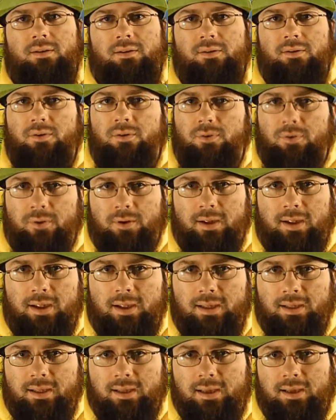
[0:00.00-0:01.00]
No
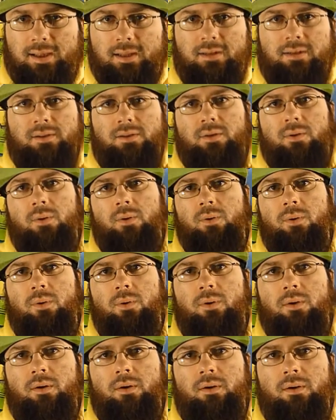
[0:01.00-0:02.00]
Krang yet,
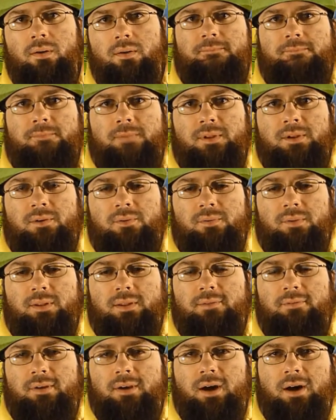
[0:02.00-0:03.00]
or they don't
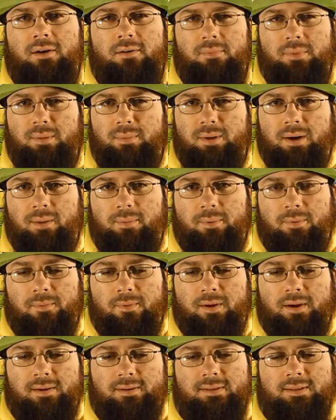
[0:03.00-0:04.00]
really even call them Bebop and
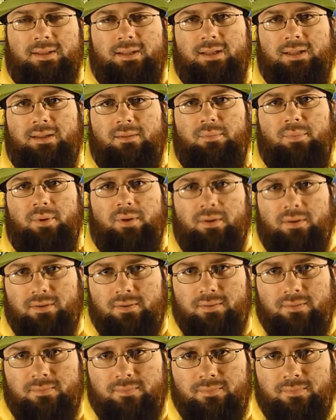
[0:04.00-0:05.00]
Rocksteady, but
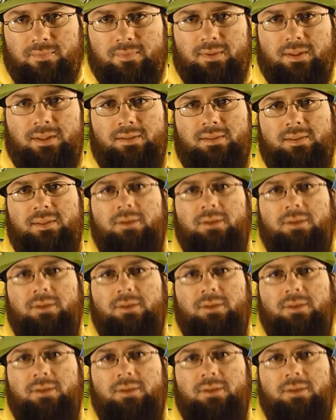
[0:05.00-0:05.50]
that's the